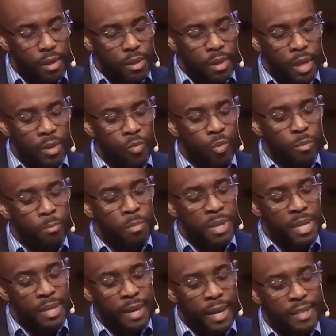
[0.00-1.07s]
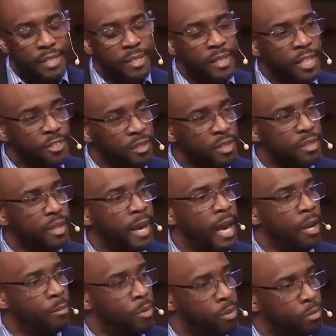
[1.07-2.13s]
than you would beat a senseless
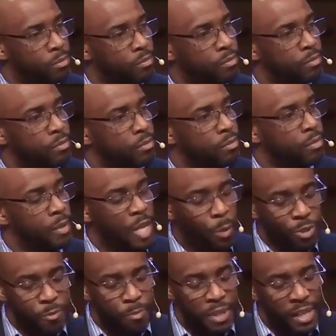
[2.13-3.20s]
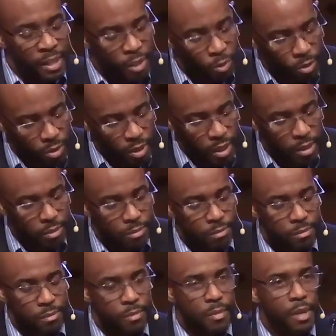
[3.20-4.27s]
animal. It was belittling
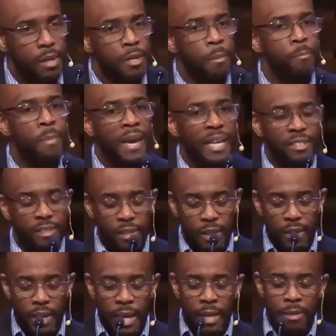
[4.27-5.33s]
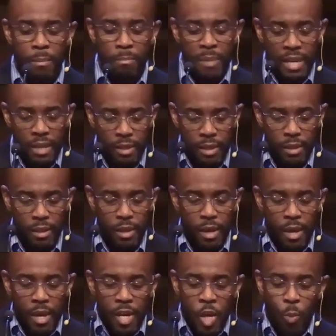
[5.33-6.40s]
debasing, and demeaning.
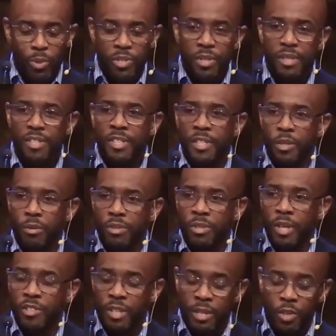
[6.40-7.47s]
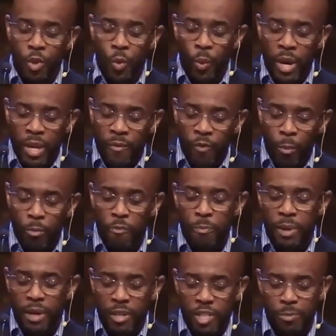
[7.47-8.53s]
It was considered such a degrading form of
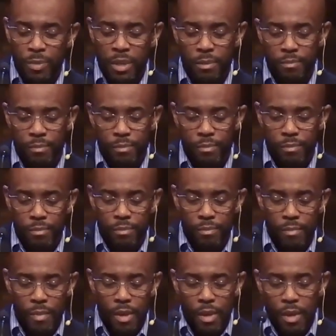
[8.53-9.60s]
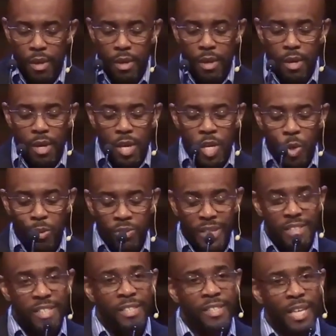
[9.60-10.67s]
punishment, it was
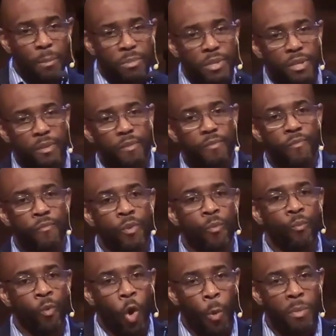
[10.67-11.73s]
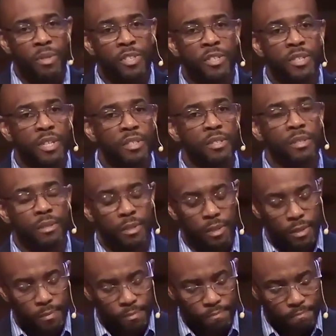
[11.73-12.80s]
exempt from Roman
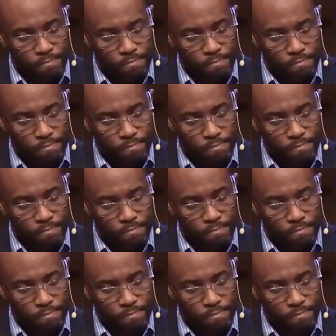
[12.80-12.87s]
citizens.